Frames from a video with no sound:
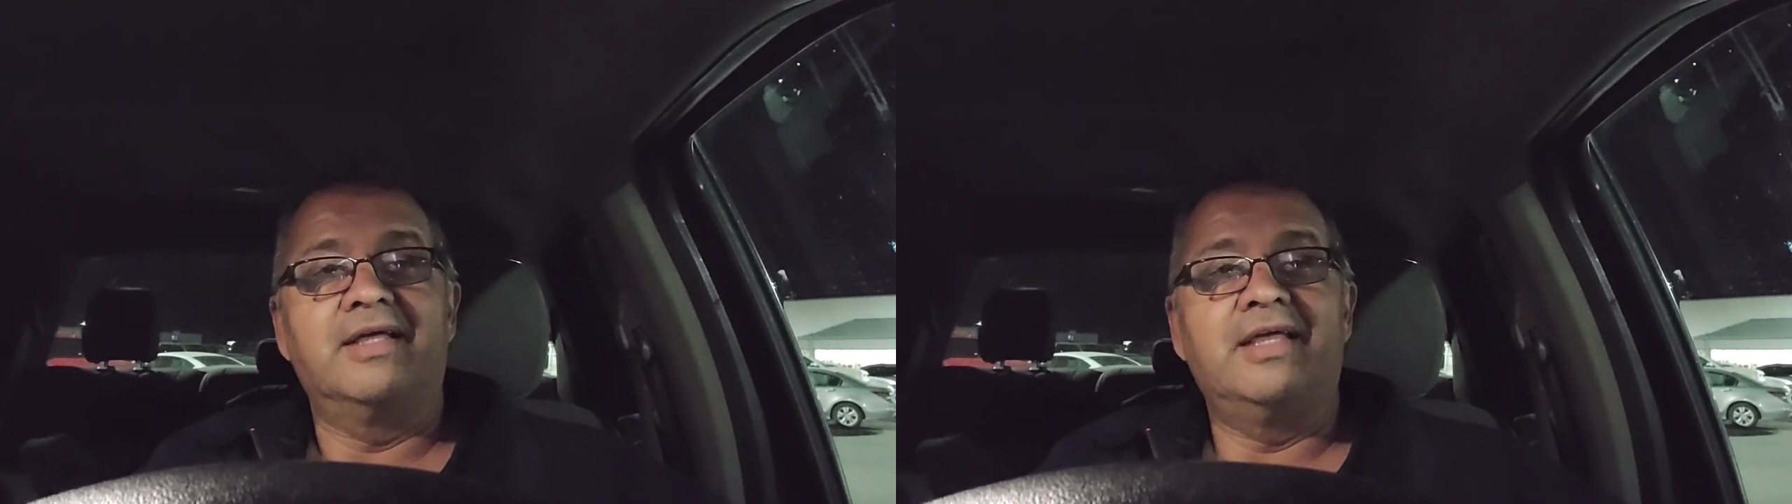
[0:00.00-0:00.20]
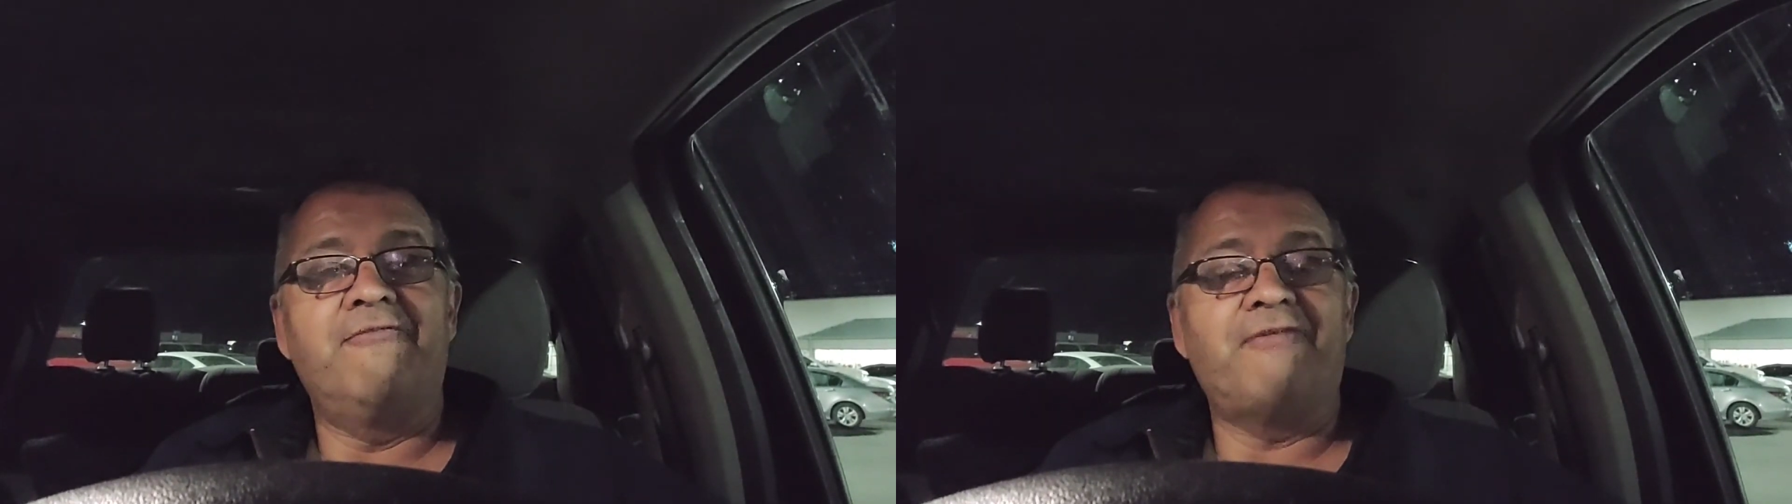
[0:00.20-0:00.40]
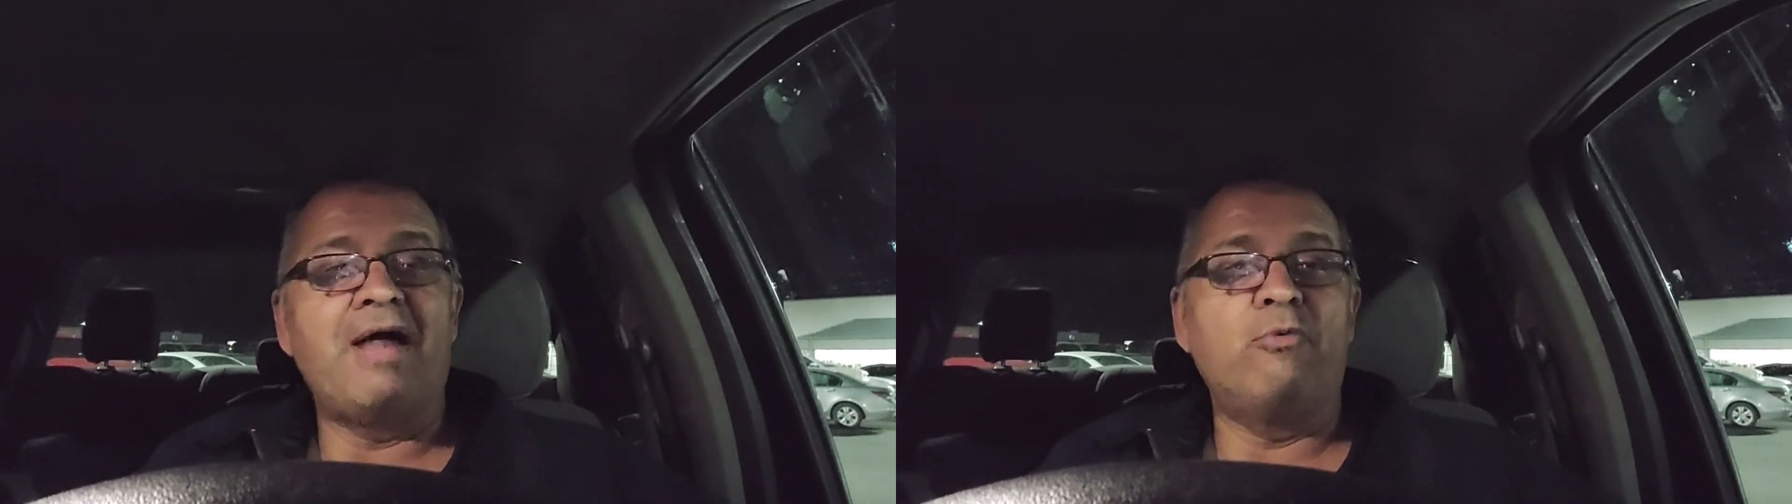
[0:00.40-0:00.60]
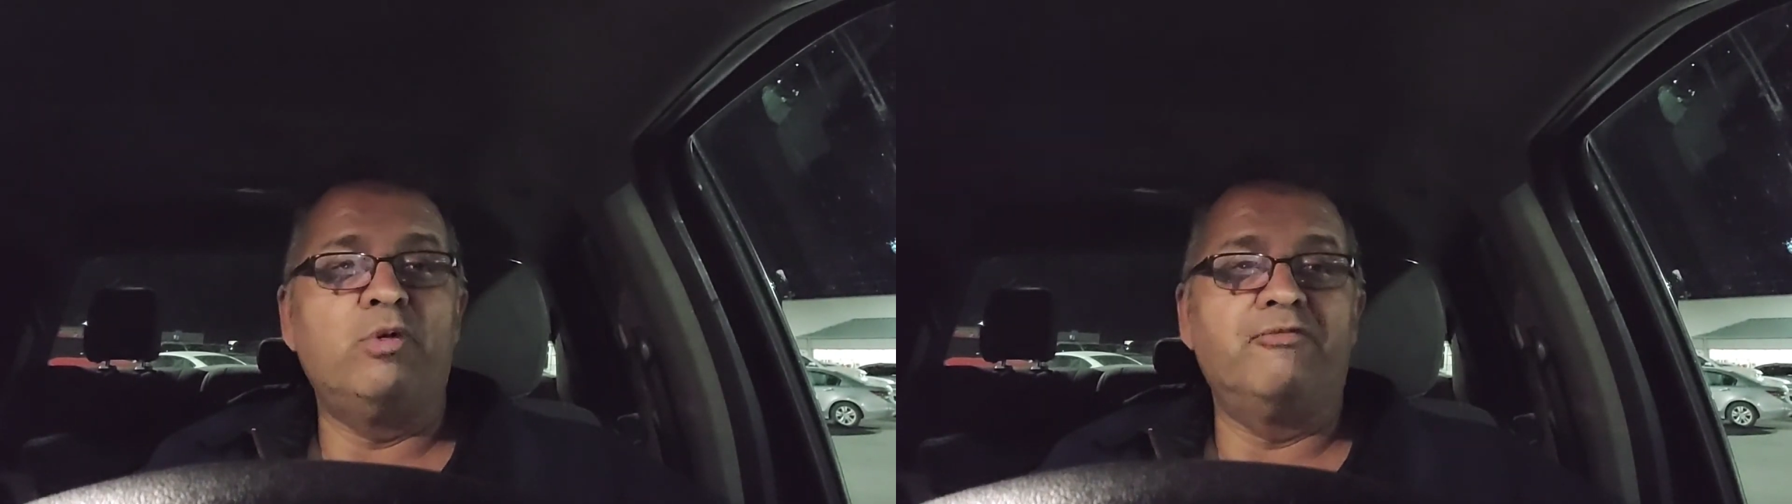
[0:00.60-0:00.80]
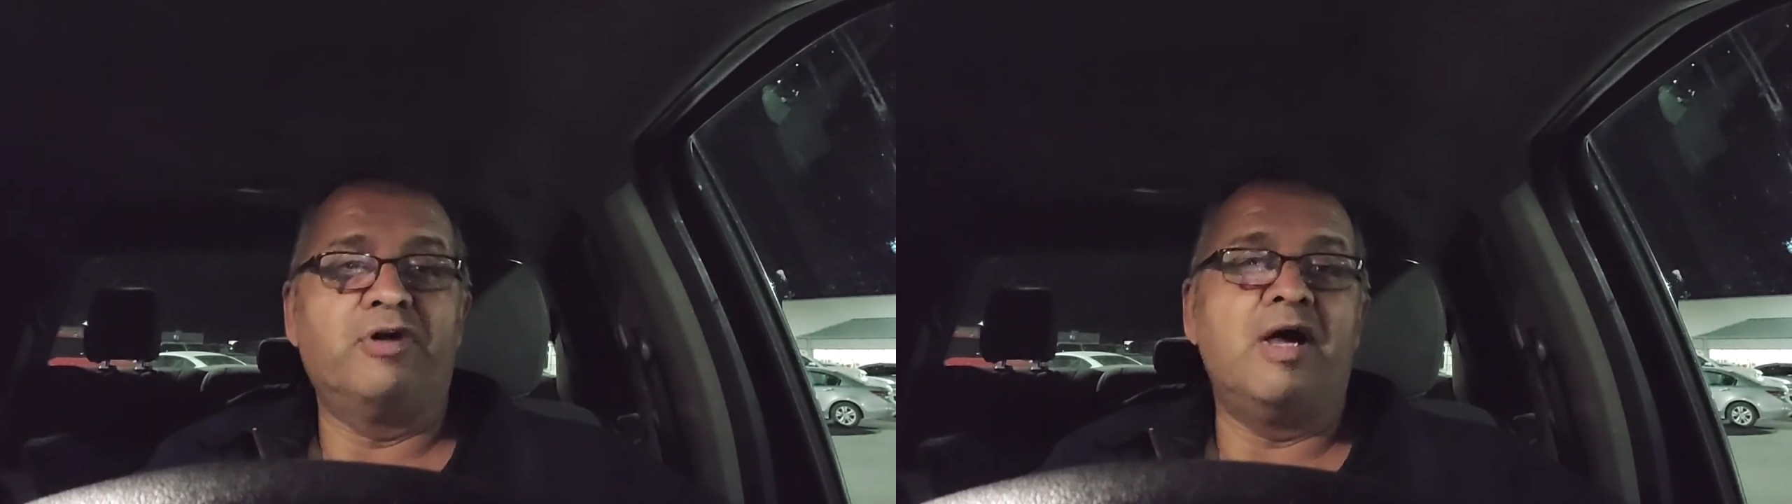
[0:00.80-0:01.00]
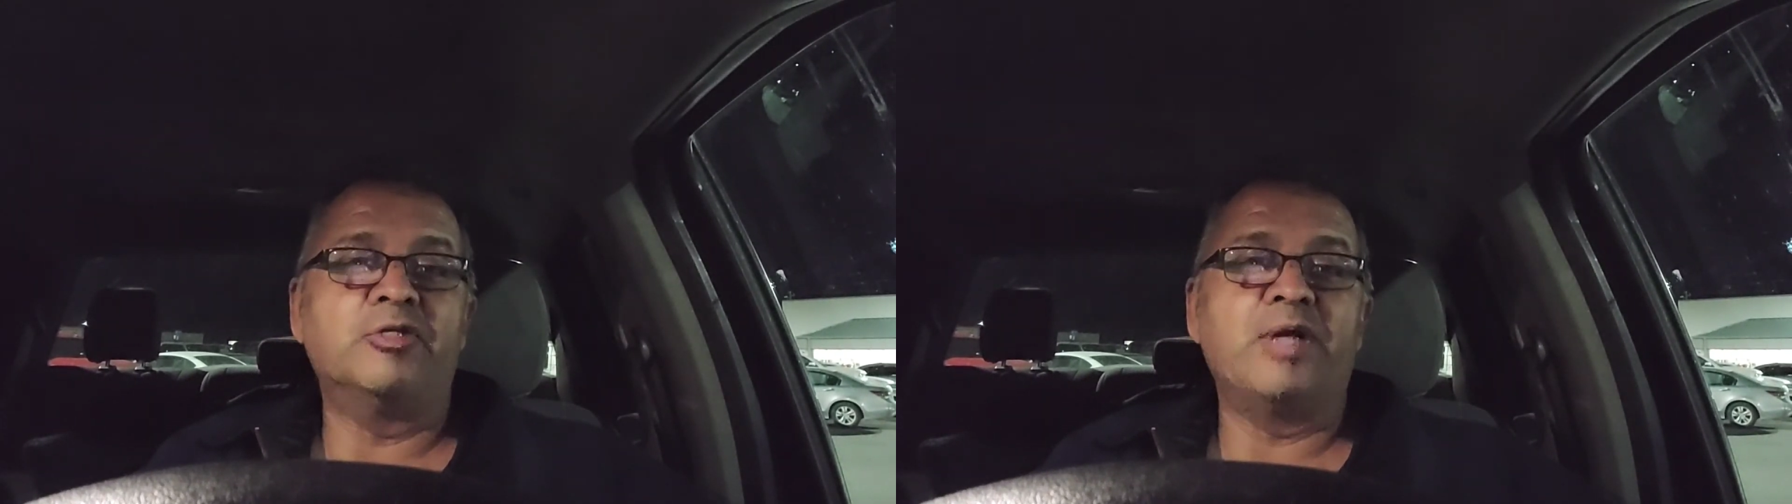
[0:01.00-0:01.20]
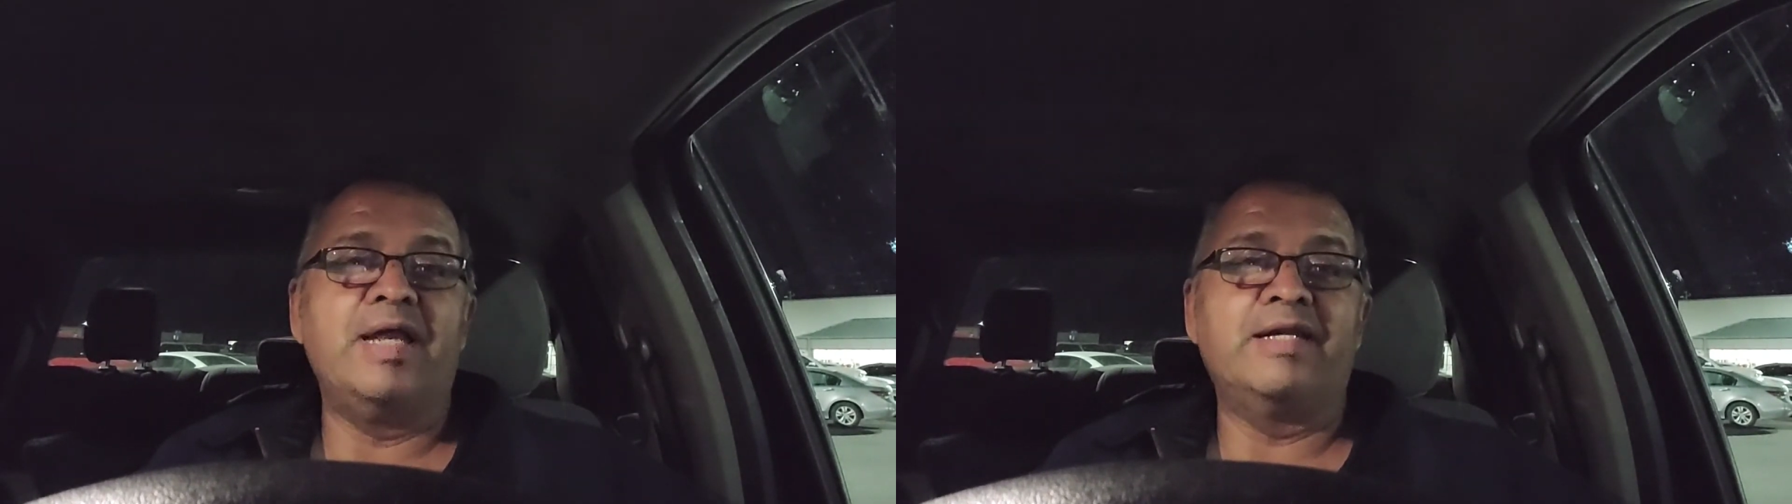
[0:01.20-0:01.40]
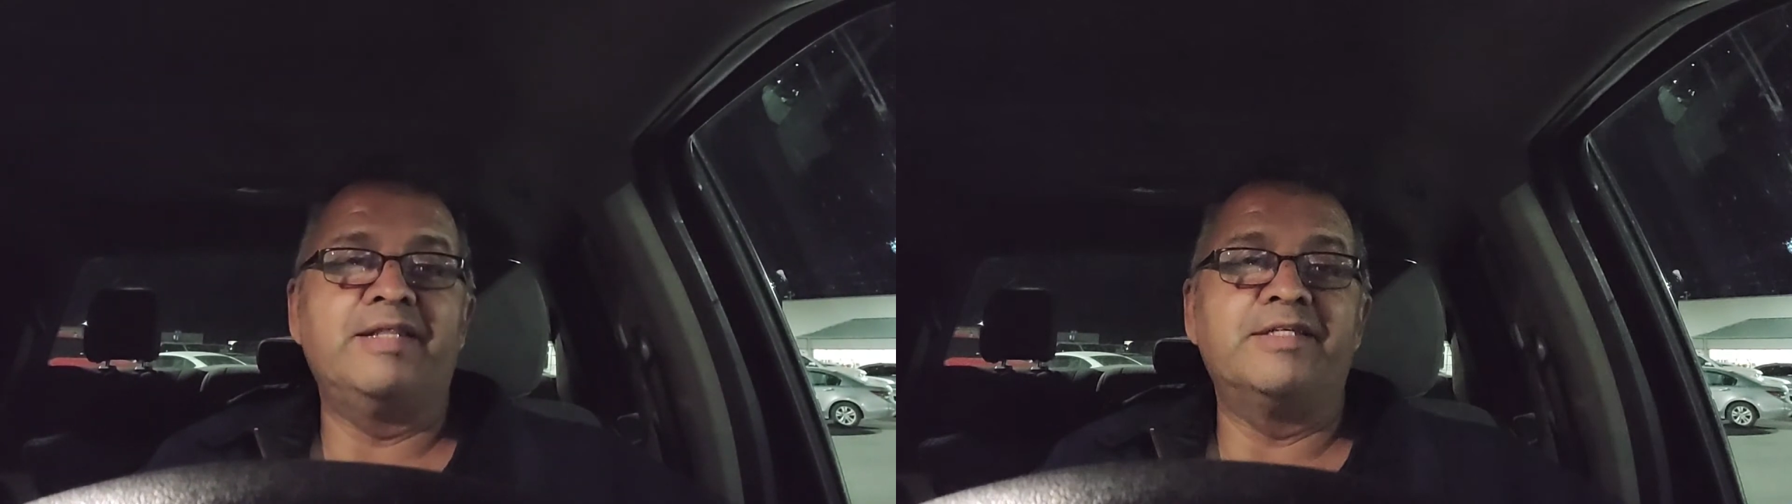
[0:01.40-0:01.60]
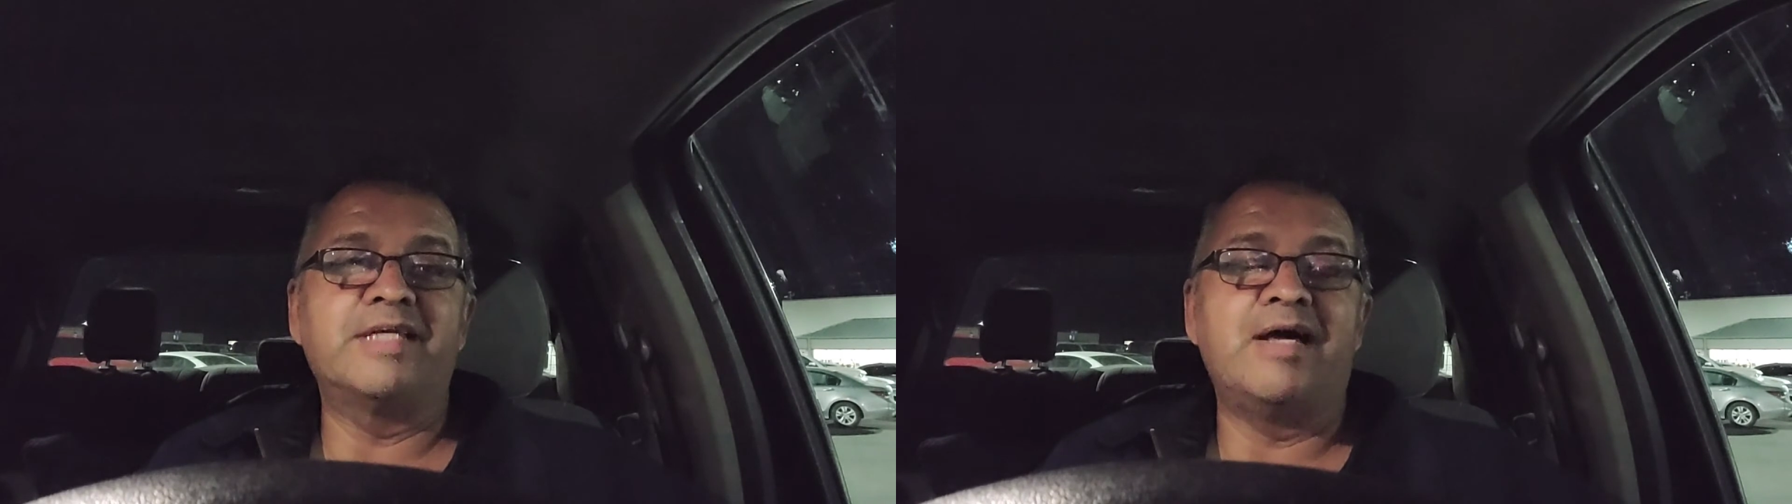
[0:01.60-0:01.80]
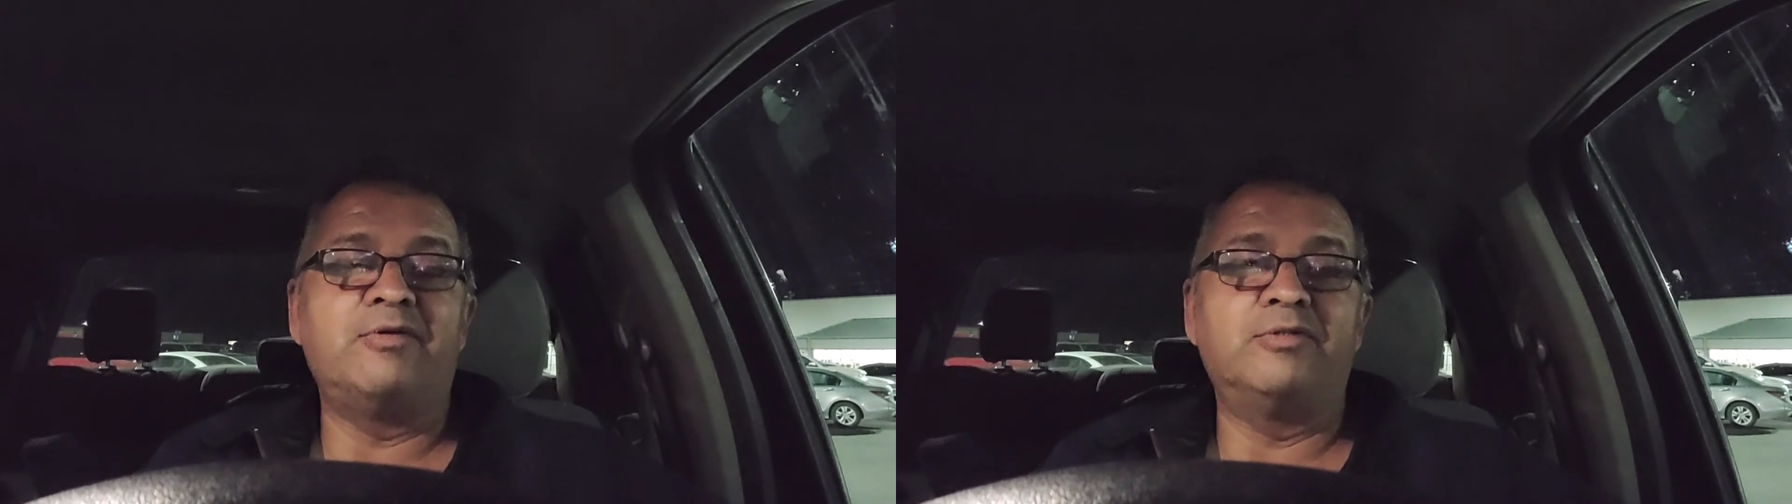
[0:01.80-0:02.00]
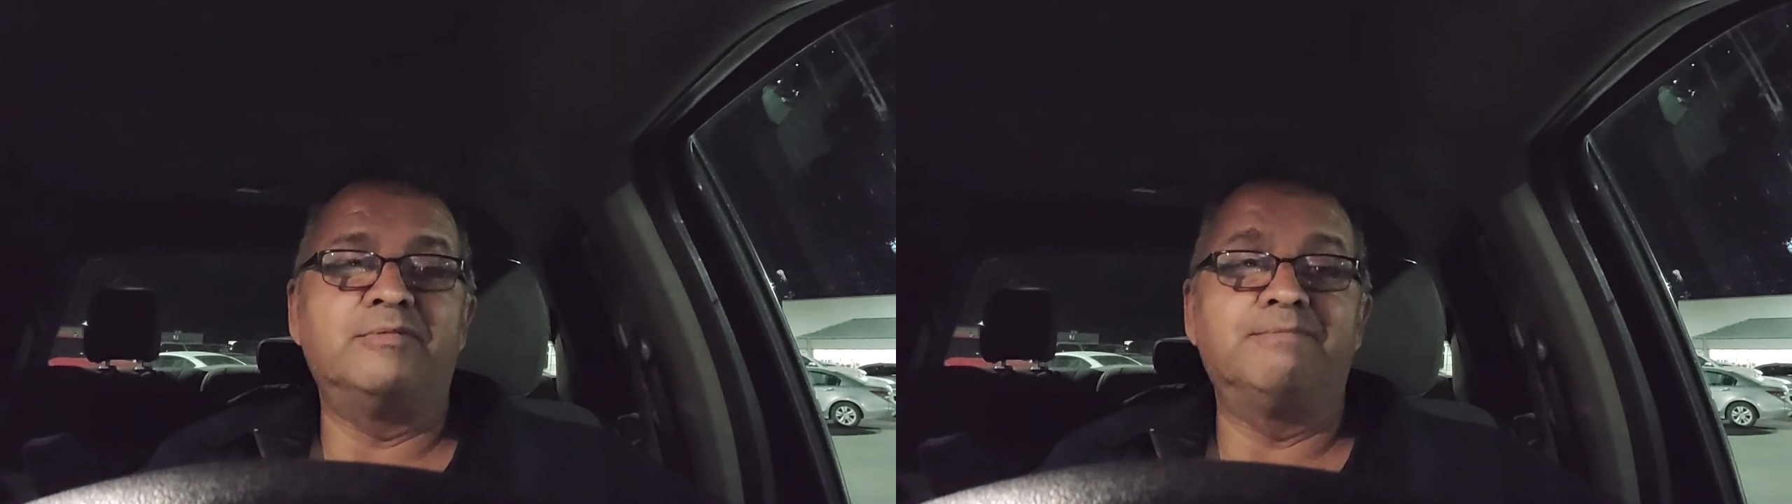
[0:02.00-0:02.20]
If I would have contracted this out,